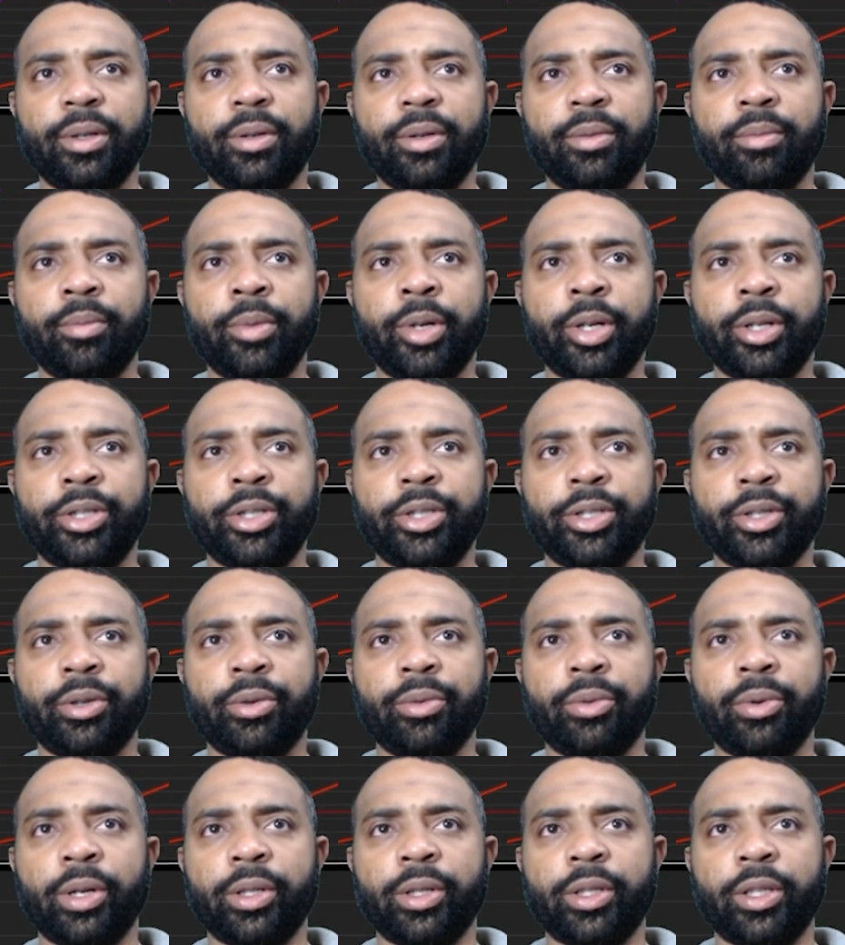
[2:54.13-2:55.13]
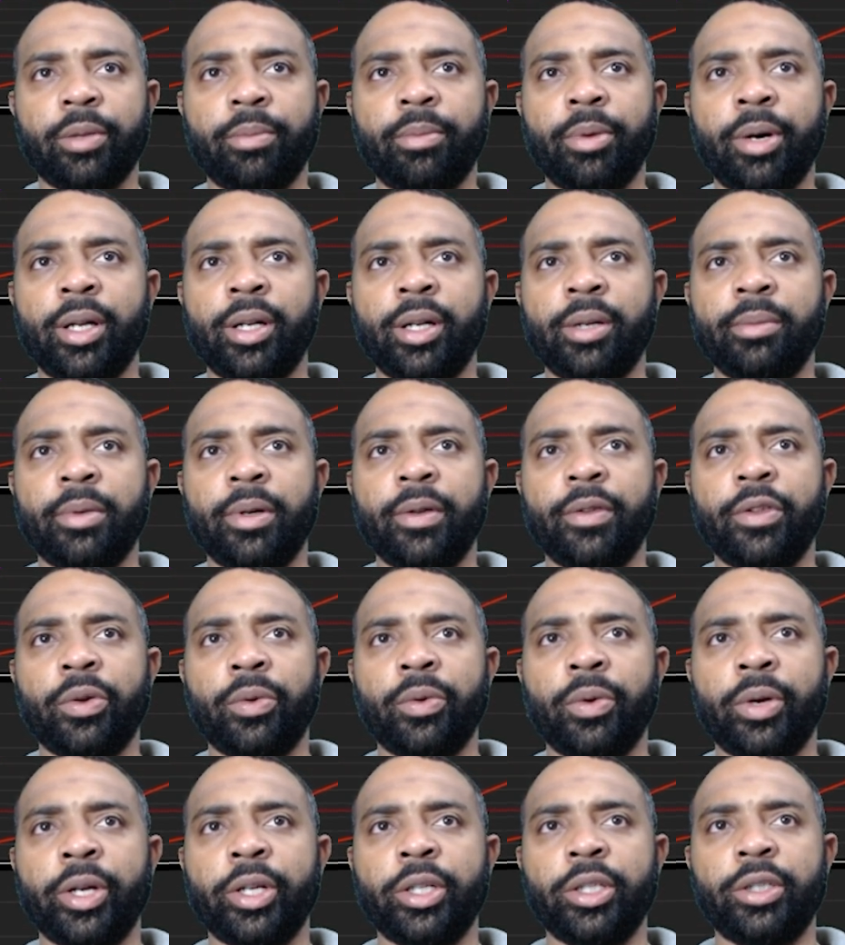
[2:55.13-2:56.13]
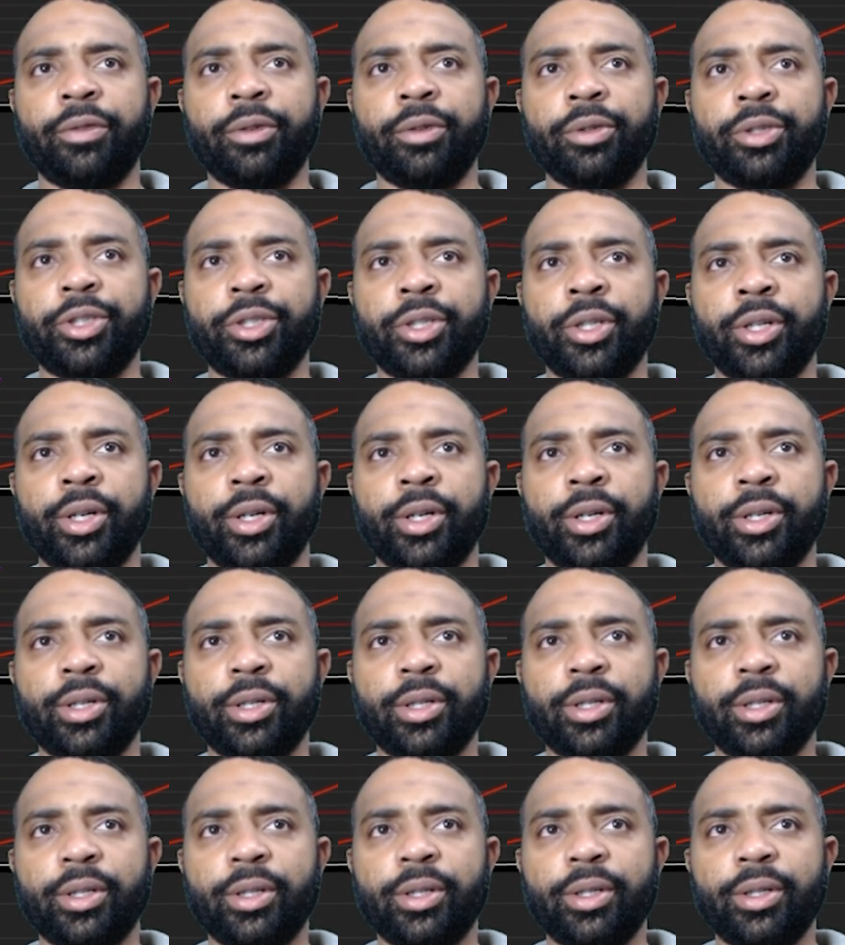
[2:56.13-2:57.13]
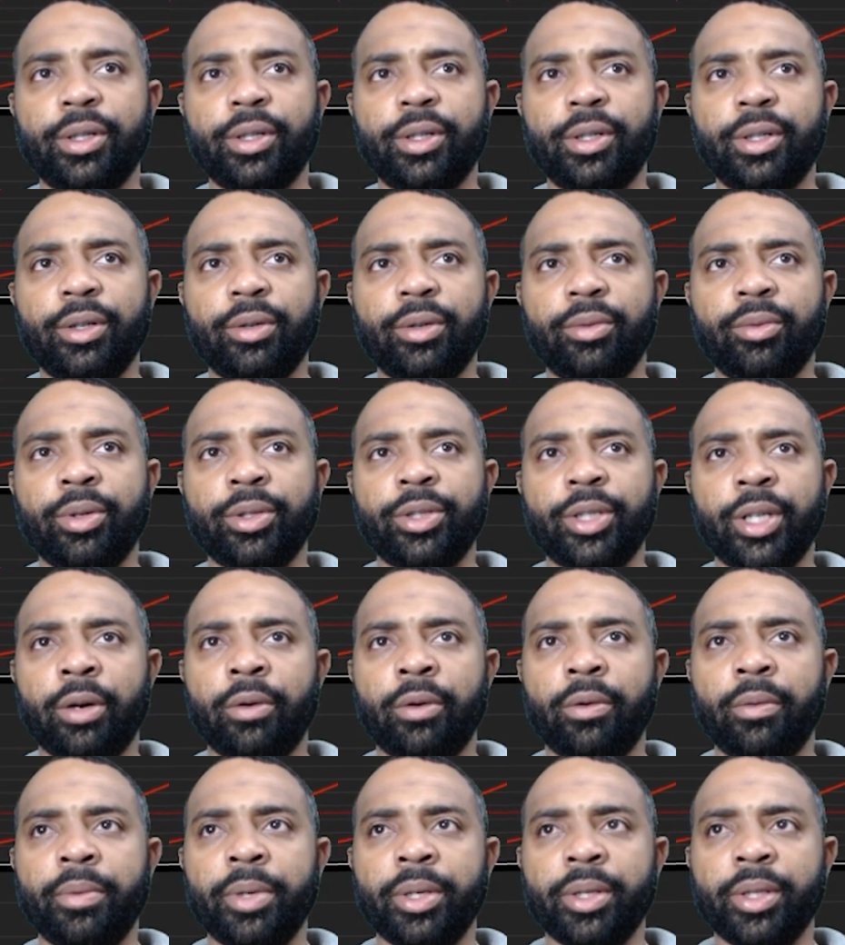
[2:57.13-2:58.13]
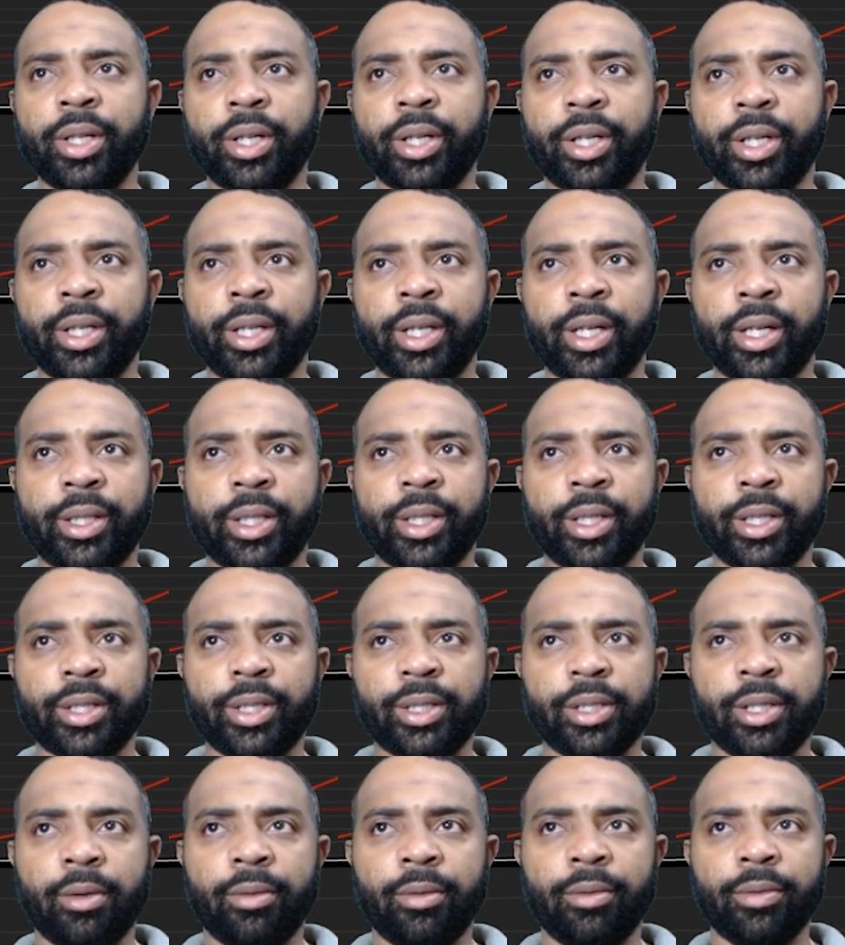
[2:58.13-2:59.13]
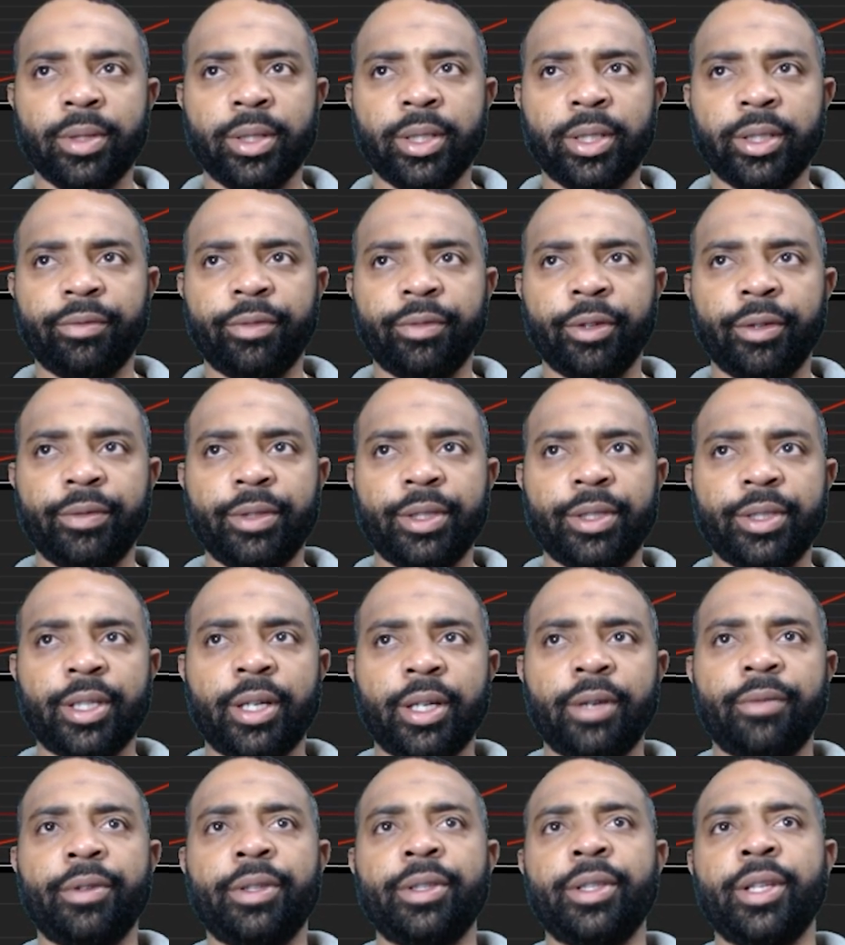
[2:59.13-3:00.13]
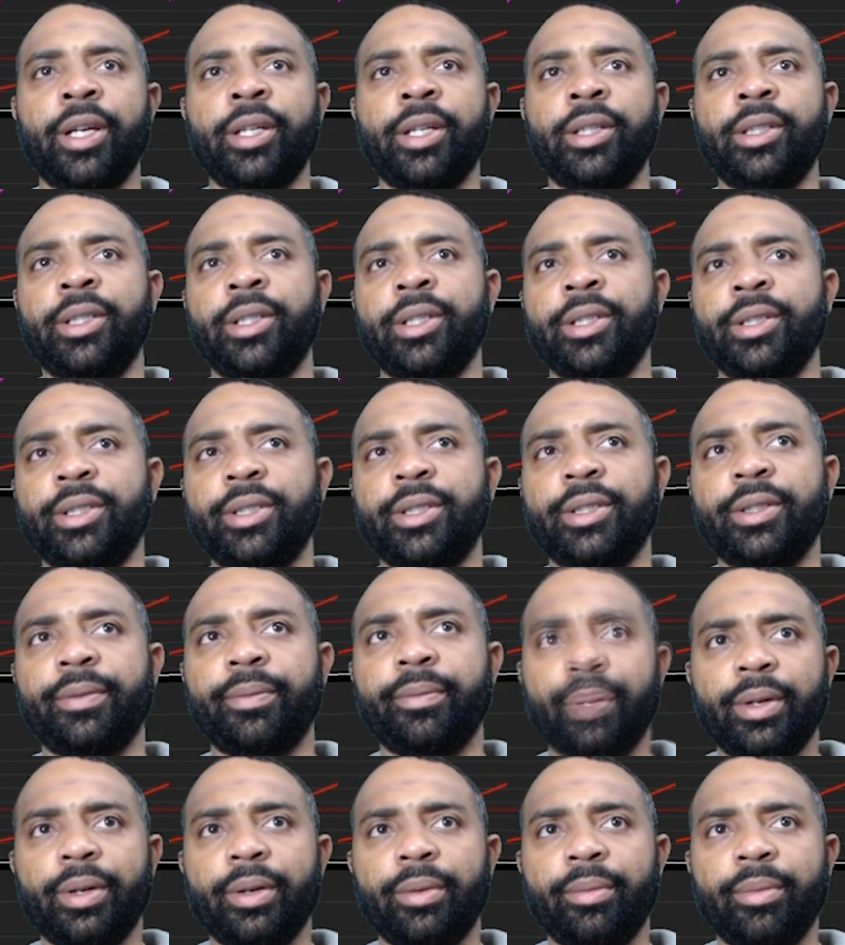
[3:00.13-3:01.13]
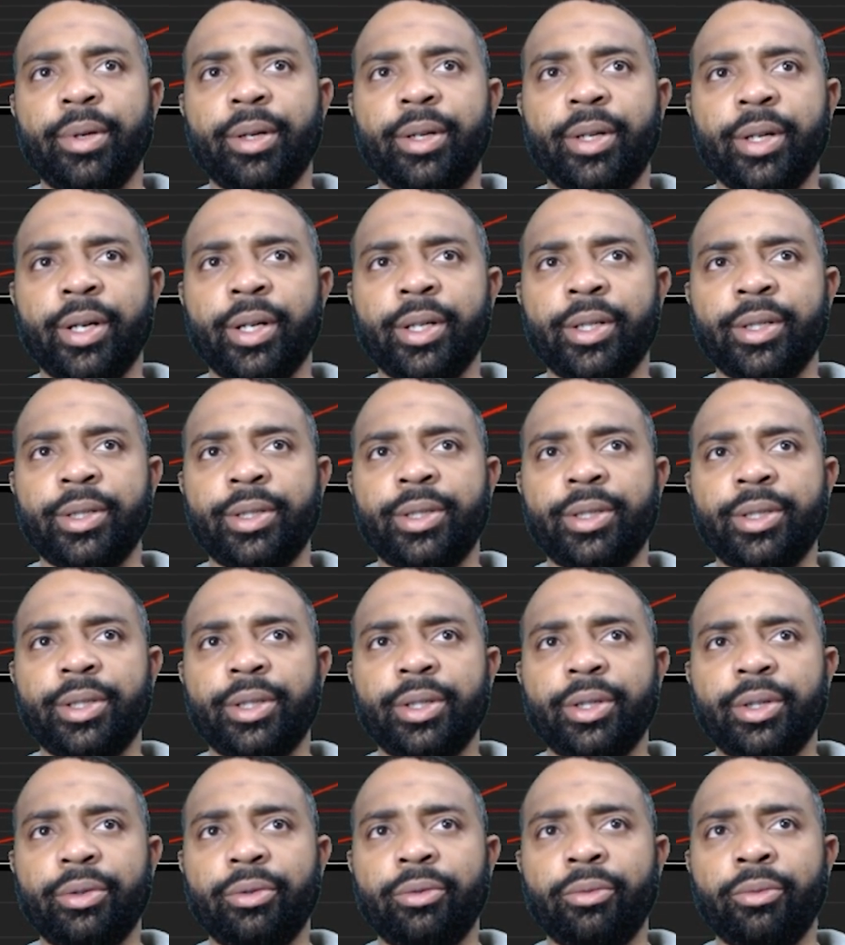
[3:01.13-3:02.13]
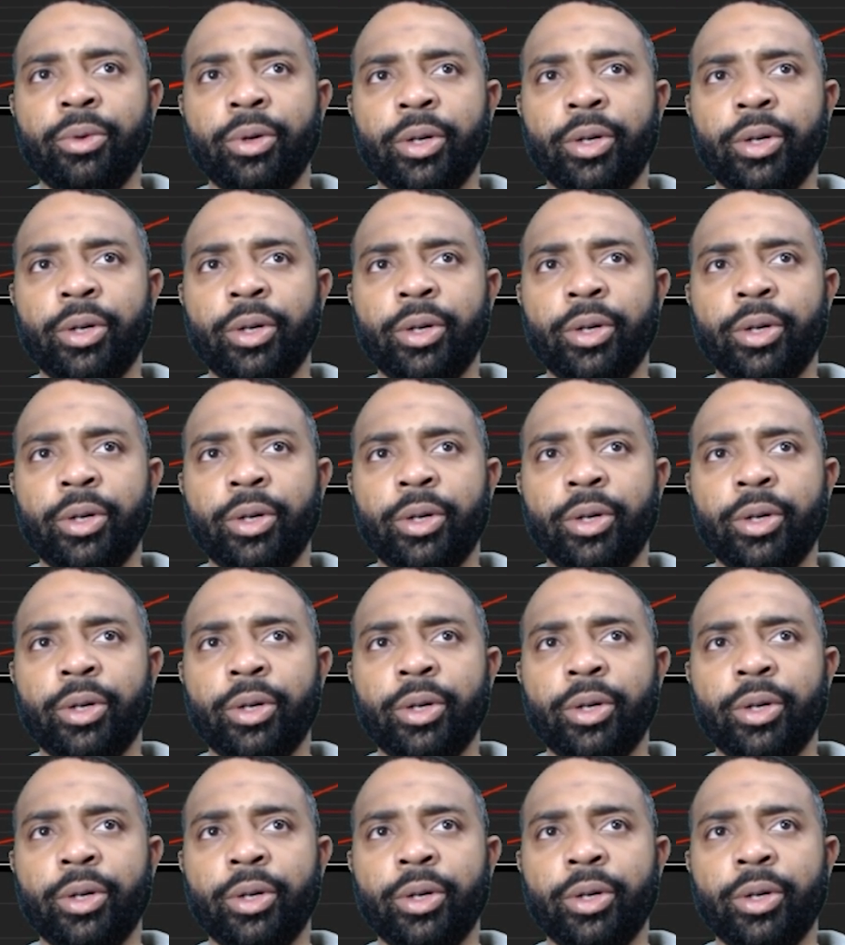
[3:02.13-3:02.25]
Make sure we're at the bottom of the range for sure, which I would be looking at this level, this 57.90s, because we're